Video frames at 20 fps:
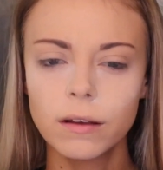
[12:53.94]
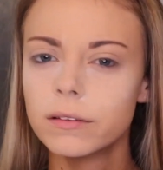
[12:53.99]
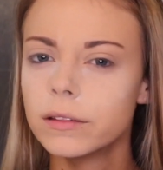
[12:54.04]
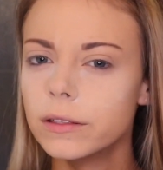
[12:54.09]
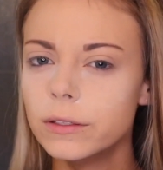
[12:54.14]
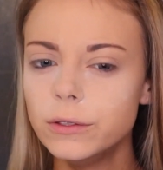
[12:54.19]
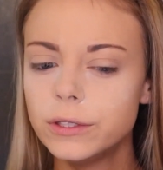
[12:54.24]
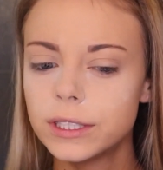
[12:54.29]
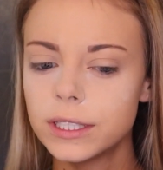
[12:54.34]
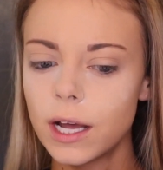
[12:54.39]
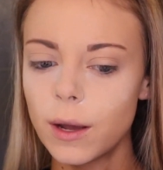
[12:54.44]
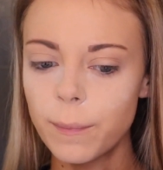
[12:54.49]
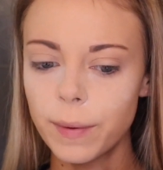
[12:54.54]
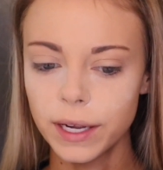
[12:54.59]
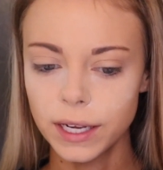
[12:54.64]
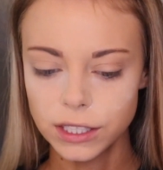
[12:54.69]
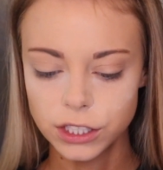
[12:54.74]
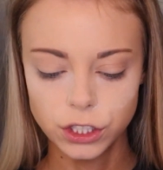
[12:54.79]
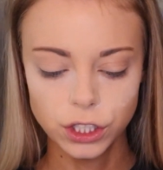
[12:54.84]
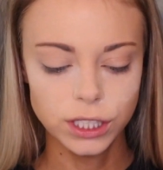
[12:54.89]
loosen up,
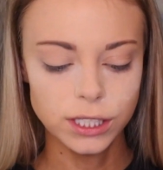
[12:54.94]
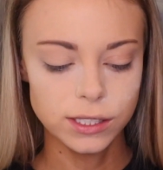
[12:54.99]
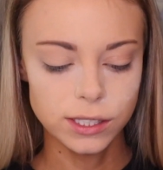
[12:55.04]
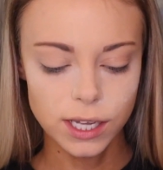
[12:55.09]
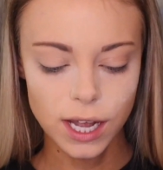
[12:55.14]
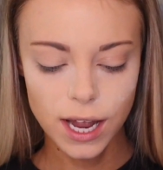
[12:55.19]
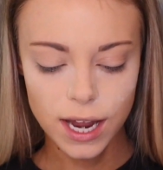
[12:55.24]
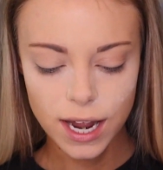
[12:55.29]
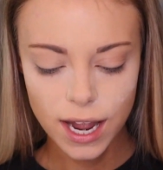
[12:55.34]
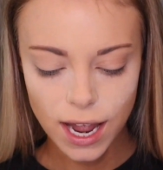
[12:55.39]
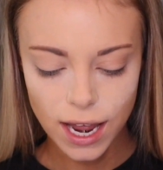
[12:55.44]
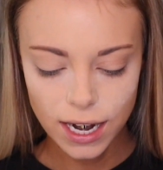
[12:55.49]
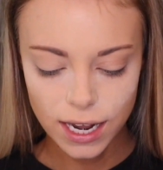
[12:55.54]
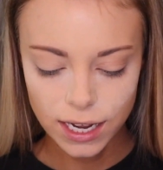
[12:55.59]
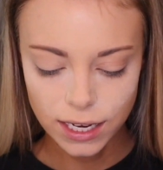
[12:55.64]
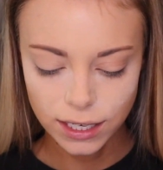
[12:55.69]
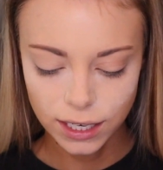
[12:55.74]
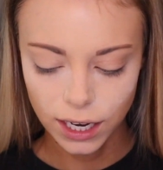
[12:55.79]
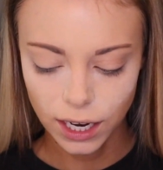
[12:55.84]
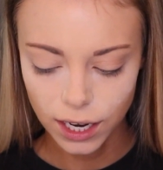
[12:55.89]
I guess you could say, and
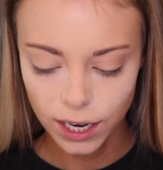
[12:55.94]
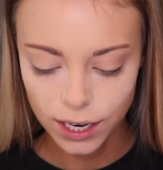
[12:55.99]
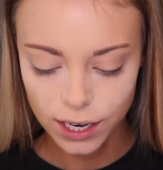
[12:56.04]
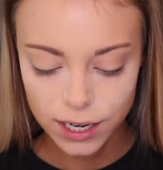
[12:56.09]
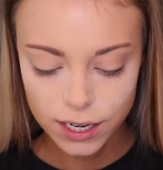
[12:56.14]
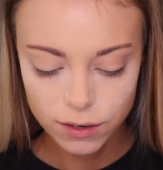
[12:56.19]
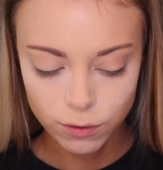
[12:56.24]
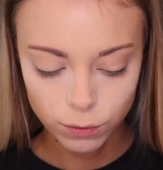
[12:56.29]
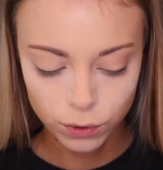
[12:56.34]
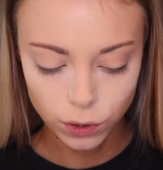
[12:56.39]
it got